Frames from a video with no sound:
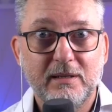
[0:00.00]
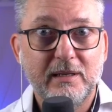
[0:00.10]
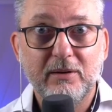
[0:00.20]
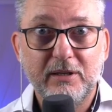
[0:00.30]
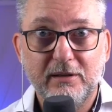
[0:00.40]

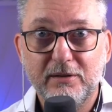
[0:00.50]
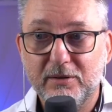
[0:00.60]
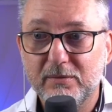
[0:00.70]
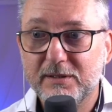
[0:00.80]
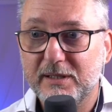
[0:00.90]
now here
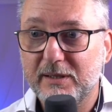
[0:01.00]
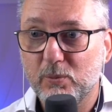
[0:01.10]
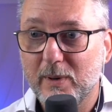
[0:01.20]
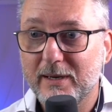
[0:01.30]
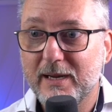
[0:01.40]
you will see
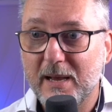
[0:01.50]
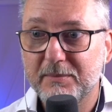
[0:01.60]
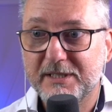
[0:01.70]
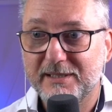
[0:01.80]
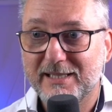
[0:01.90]
one
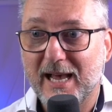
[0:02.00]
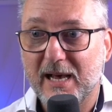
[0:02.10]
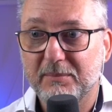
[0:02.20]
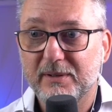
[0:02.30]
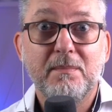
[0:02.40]
empty
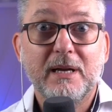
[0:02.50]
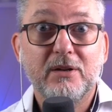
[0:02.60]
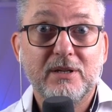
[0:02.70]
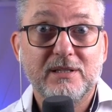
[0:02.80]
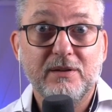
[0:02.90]
tab. My
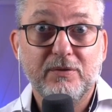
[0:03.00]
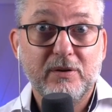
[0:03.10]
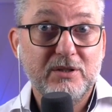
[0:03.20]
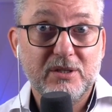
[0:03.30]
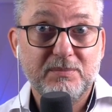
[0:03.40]
dock is
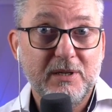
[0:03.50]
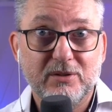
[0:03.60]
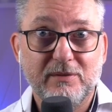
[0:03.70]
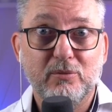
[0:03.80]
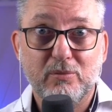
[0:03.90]
different just
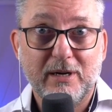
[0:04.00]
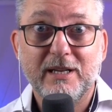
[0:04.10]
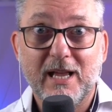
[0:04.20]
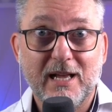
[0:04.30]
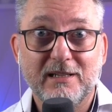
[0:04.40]
because I've
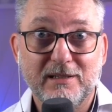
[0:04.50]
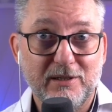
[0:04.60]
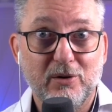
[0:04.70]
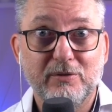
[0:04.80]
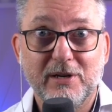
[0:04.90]
already added
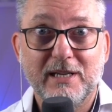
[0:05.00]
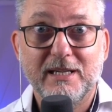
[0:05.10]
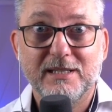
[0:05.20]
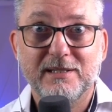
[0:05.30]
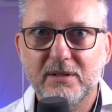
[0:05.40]
the
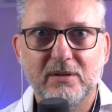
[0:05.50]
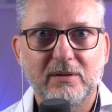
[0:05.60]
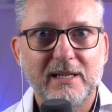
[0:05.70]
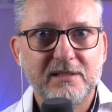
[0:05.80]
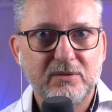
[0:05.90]
overlays. So
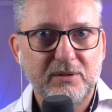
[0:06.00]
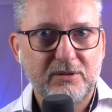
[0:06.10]
let's do it